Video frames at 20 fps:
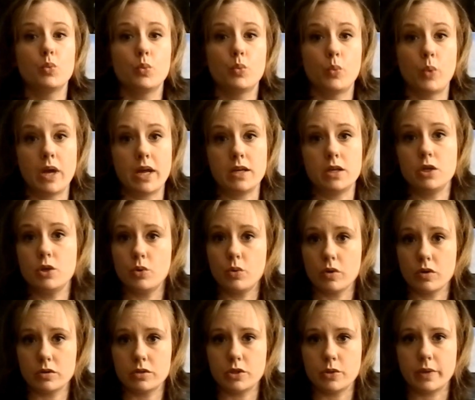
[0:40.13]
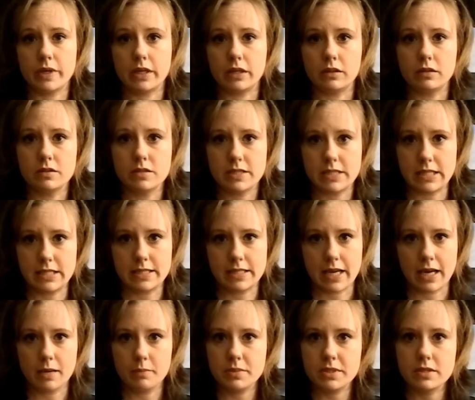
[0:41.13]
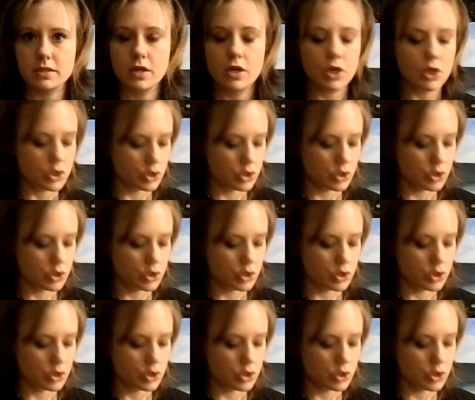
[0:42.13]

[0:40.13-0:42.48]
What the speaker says: when you are doing seascapes.